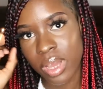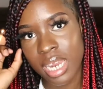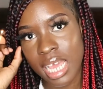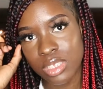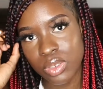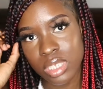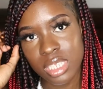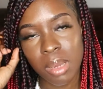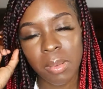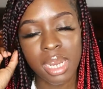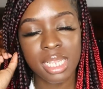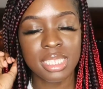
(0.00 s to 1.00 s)
And as you can tell
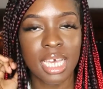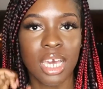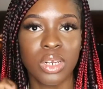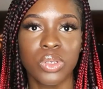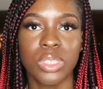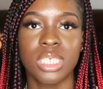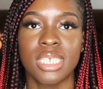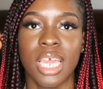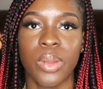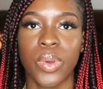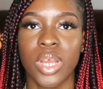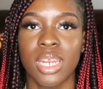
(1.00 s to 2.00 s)
by the title,
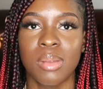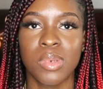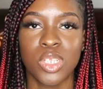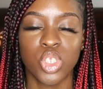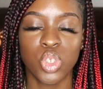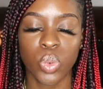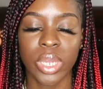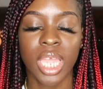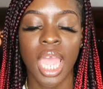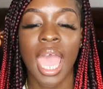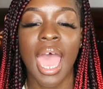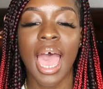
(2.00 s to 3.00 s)
today we're going to be
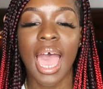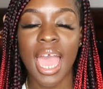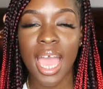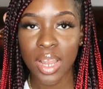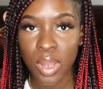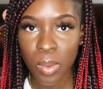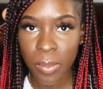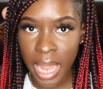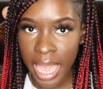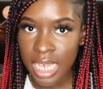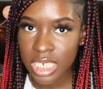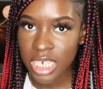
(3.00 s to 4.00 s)
doing a Hello
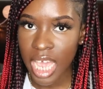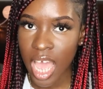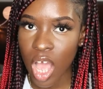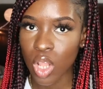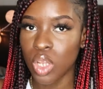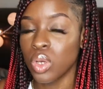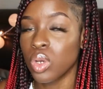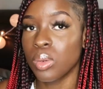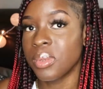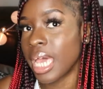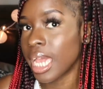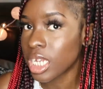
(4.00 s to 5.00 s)
Black Child, Local
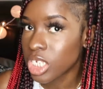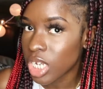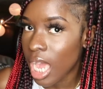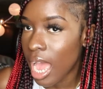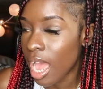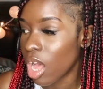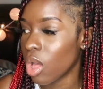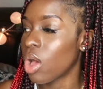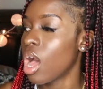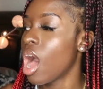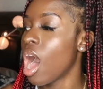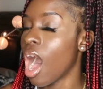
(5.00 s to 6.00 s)
Black Child
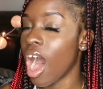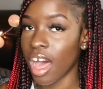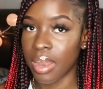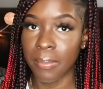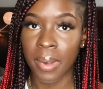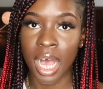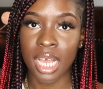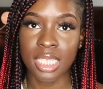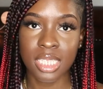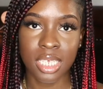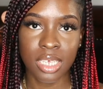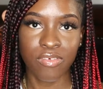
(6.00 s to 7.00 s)

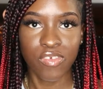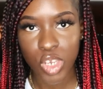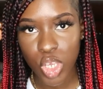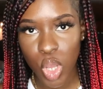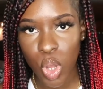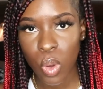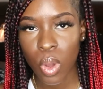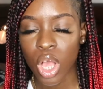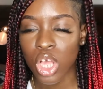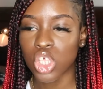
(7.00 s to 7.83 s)
unboxing video.